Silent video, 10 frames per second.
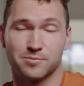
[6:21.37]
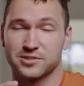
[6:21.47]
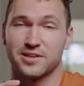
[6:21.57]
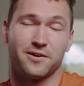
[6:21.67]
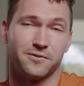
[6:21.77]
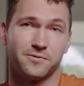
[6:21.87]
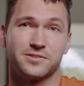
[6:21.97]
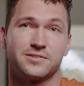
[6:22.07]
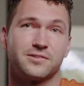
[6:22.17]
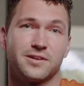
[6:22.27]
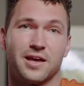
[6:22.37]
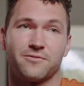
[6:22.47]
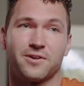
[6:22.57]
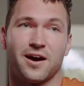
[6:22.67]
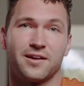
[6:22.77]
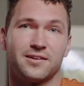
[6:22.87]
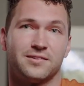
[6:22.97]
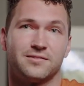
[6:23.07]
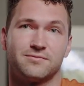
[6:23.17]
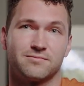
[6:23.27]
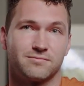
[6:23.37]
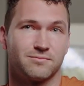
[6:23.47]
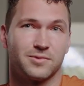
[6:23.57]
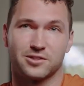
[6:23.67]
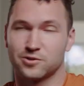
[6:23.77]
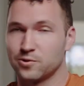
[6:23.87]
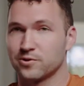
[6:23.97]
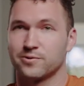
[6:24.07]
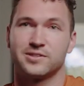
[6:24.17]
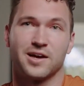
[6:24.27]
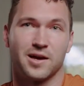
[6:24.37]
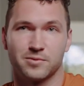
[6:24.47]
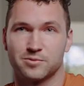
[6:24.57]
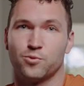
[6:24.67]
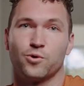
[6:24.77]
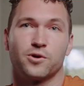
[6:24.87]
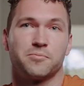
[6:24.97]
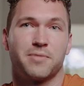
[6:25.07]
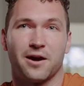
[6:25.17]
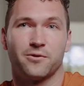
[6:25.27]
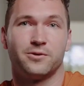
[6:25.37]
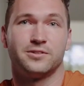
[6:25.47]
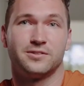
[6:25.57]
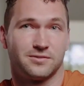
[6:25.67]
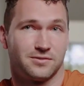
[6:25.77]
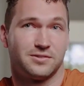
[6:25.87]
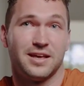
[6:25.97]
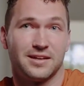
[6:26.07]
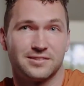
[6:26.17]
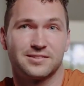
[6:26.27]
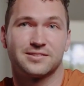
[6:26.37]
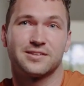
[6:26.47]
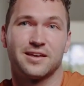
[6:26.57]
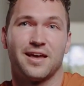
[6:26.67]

themselves have gotten like two or three times more power dense.